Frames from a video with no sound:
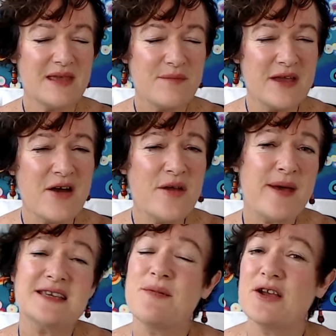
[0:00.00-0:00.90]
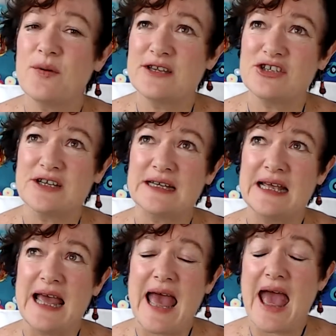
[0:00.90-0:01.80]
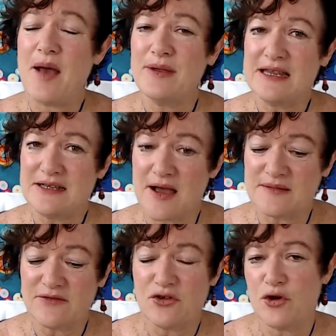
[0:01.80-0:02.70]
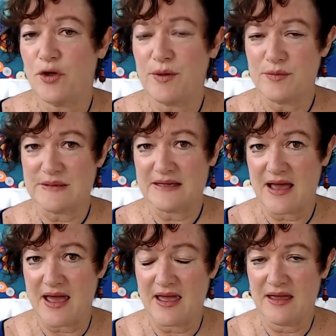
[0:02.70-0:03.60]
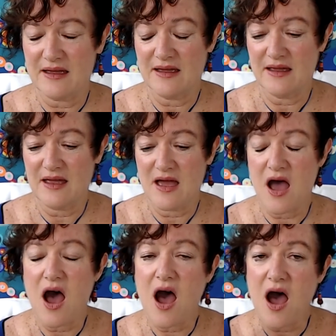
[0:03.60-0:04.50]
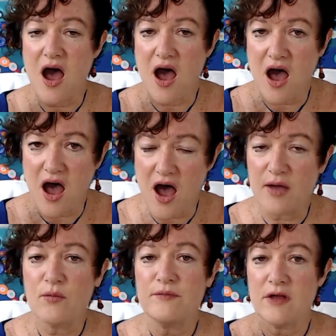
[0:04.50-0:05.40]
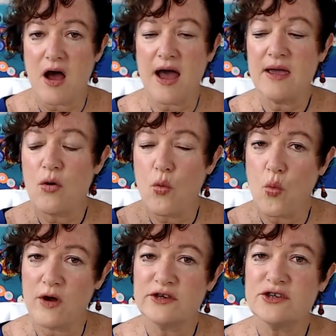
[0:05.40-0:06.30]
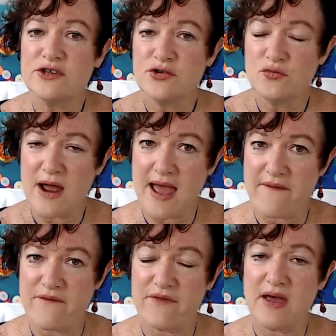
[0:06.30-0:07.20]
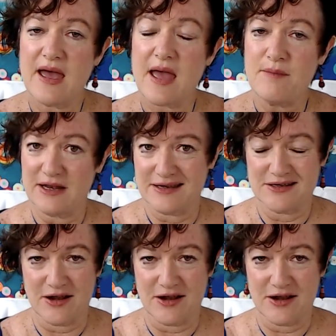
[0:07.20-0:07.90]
But going back to my question, how many times have you heard people say, I want to have $1 million